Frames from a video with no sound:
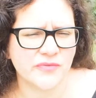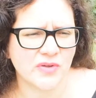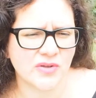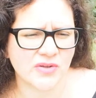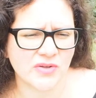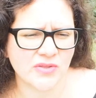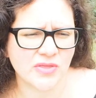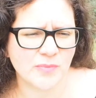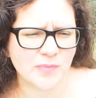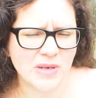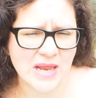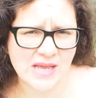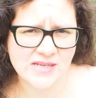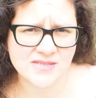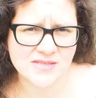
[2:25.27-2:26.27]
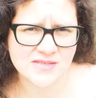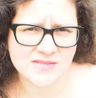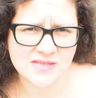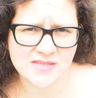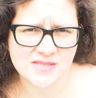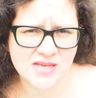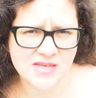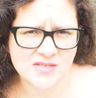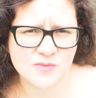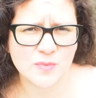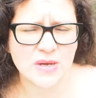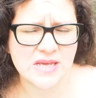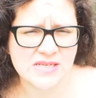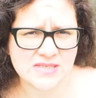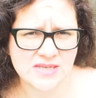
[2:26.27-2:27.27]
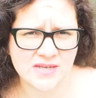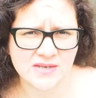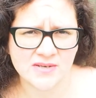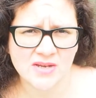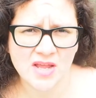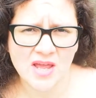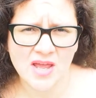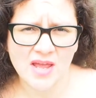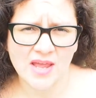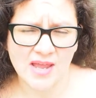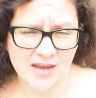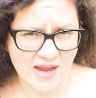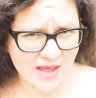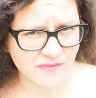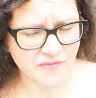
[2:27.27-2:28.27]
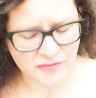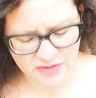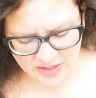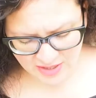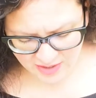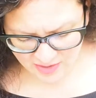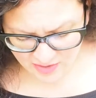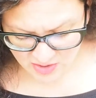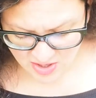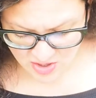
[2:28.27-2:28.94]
the places it takes place in Africa,